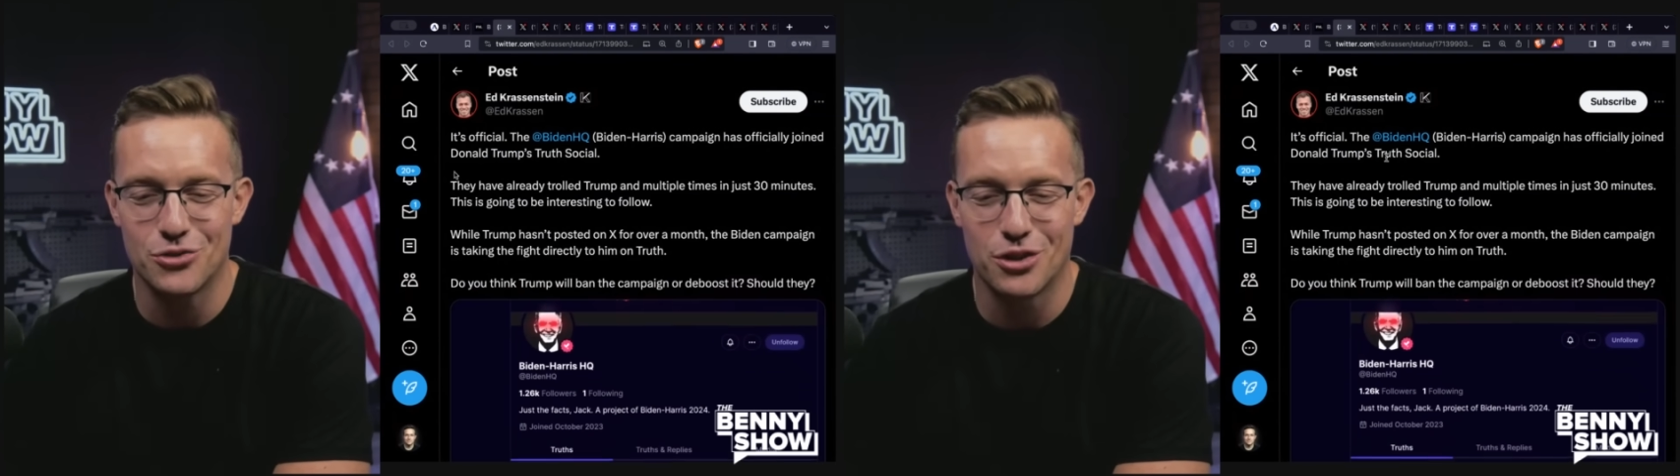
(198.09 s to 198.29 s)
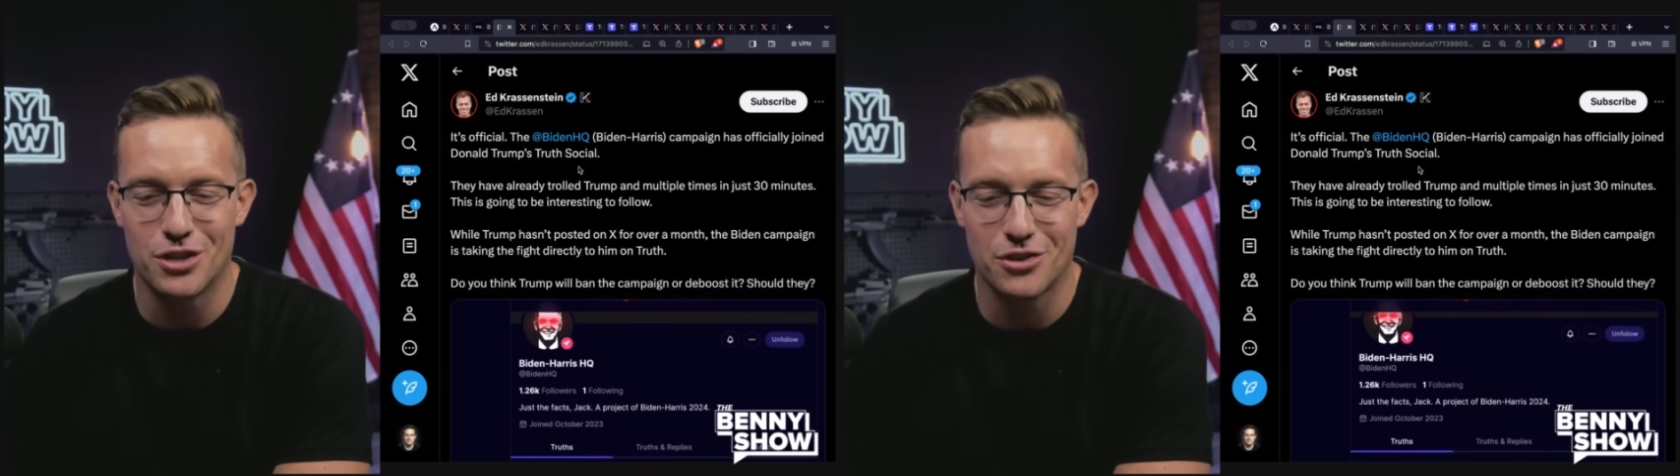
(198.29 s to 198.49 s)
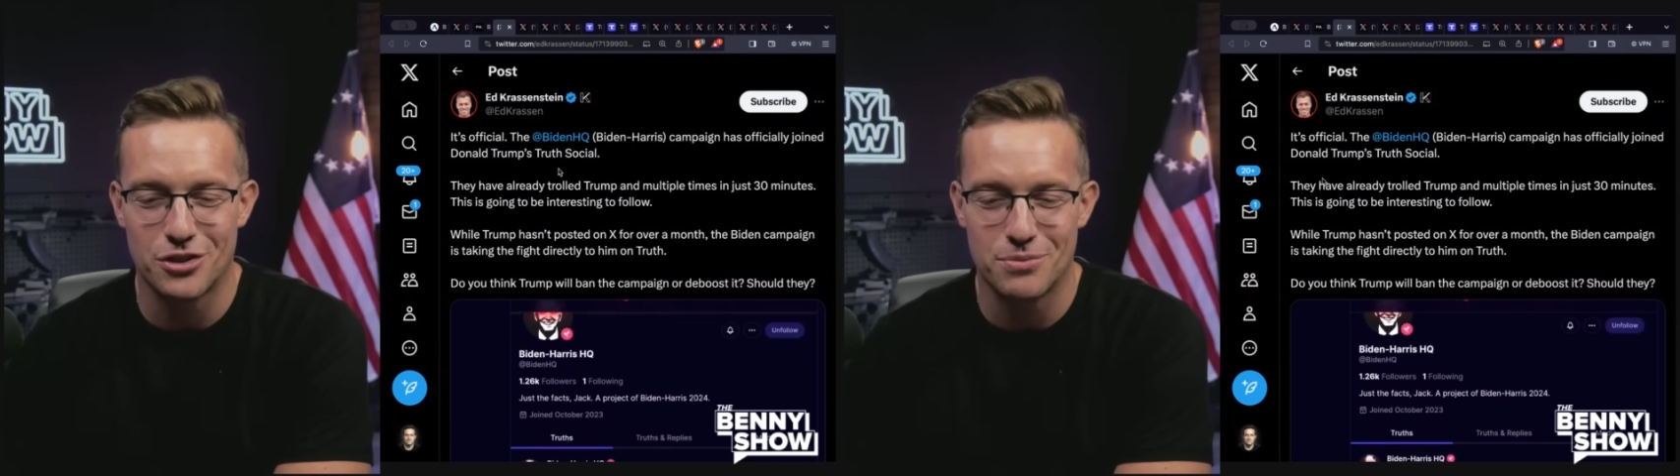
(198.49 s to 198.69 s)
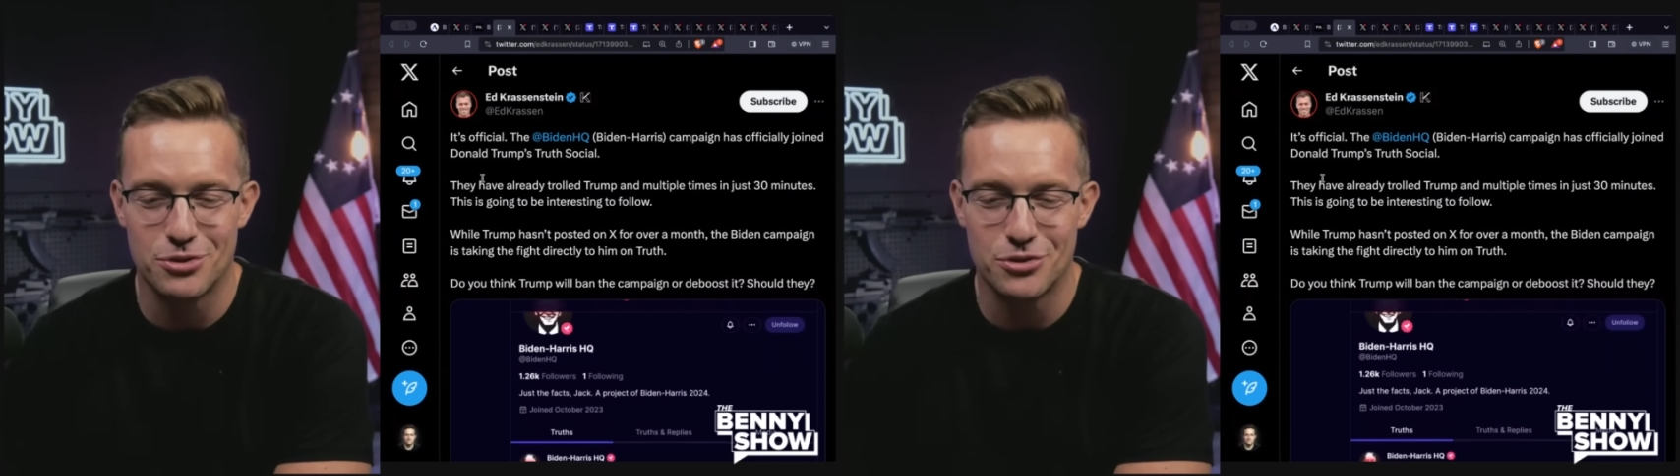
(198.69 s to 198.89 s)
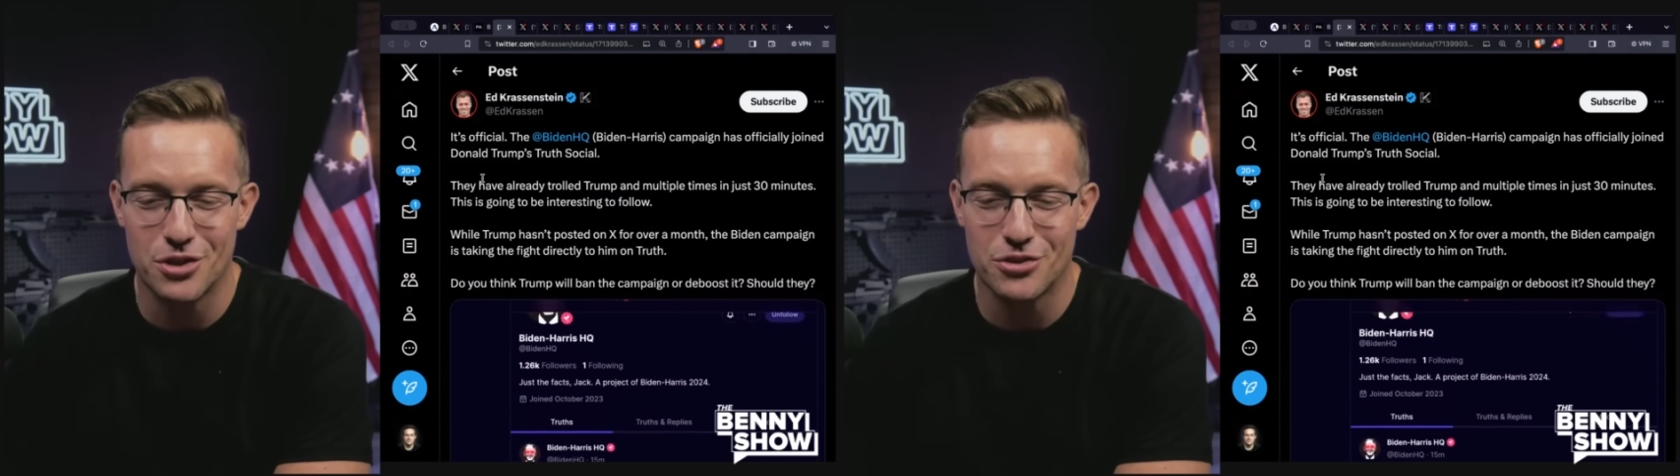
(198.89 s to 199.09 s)
joined Donald Trump's
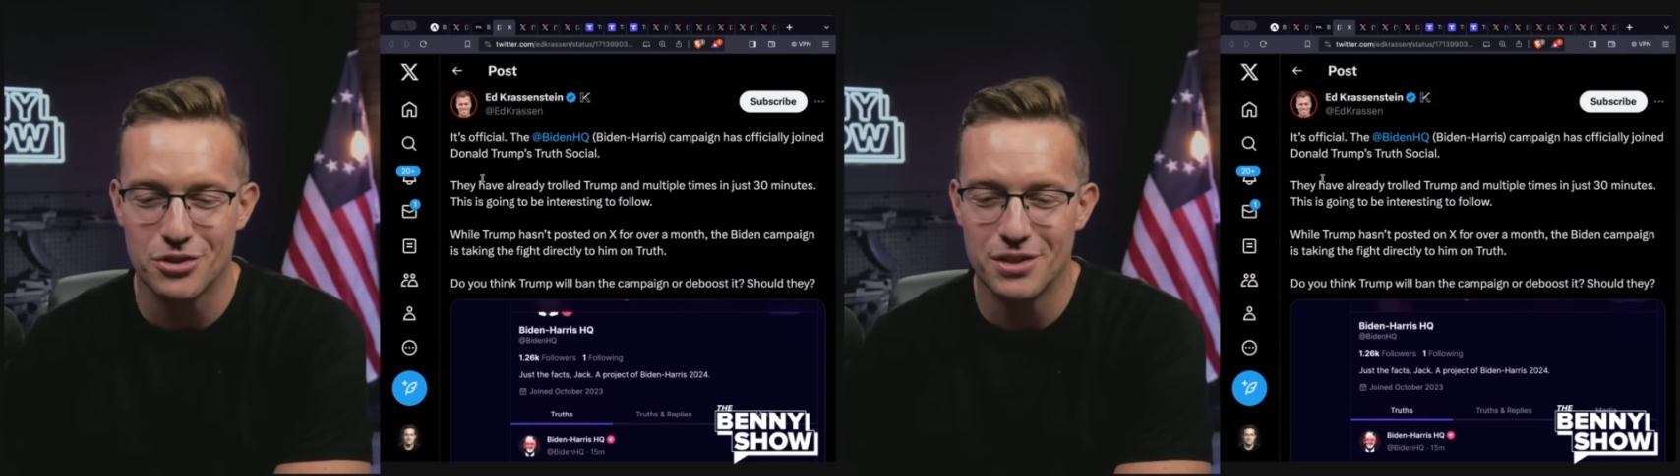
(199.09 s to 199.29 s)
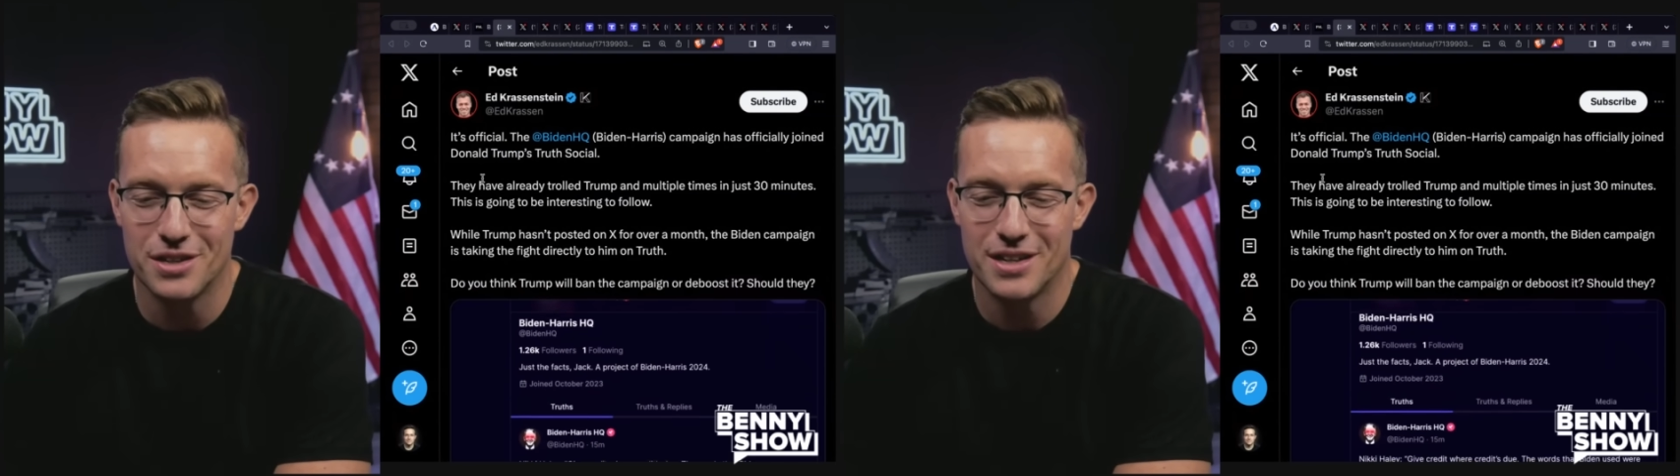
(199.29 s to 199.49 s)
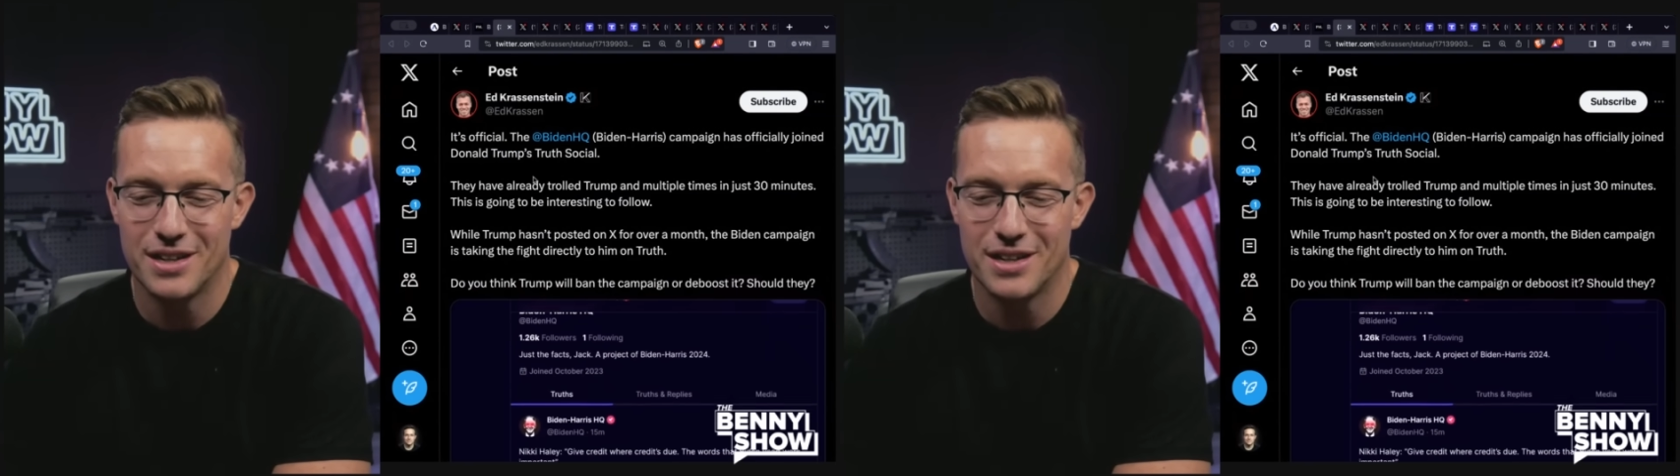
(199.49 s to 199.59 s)
Truth Social.